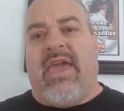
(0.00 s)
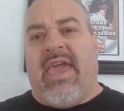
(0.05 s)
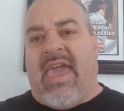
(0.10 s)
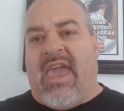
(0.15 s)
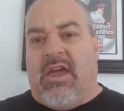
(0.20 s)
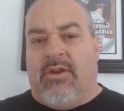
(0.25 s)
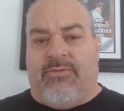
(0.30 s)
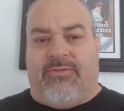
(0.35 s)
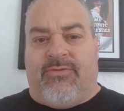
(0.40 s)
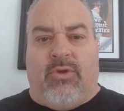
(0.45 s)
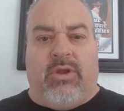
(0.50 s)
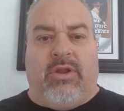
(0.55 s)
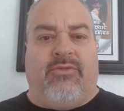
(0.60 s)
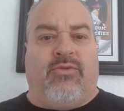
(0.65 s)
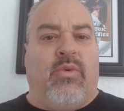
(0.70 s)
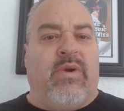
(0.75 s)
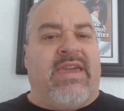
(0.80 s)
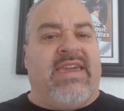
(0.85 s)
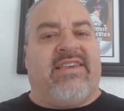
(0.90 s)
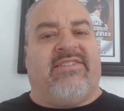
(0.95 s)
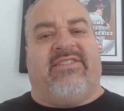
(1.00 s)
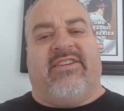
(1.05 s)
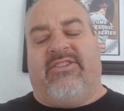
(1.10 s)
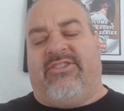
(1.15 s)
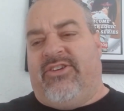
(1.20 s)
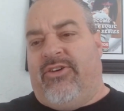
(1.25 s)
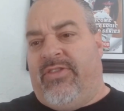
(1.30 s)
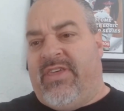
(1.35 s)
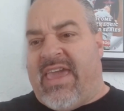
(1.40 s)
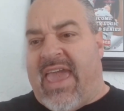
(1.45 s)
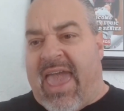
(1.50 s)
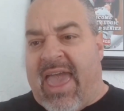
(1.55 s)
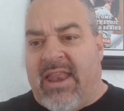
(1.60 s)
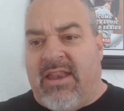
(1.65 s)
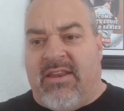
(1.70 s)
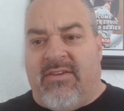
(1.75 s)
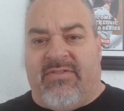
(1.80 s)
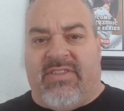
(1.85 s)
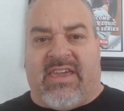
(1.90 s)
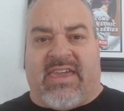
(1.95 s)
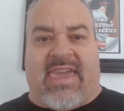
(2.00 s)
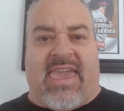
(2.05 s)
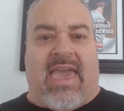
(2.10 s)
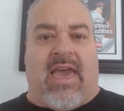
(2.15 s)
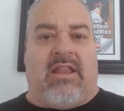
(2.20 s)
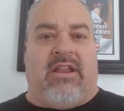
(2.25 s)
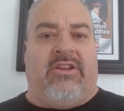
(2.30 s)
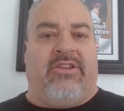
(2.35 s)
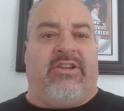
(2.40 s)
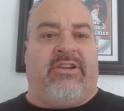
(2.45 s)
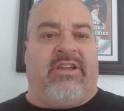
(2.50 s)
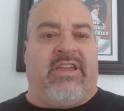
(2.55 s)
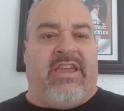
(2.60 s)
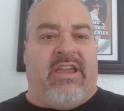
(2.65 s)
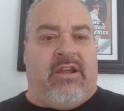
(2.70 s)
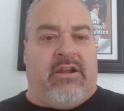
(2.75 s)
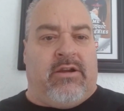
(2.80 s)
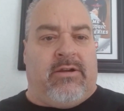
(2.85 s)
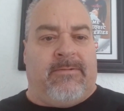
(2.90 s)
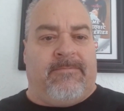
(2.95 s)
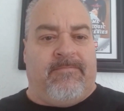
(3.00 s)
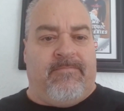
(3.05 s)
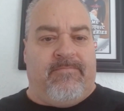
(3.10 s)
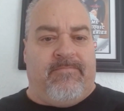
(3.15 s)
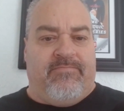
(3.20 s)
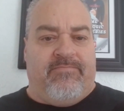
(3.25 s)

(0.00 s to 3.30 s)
handful of weeks until the end of the calendar year.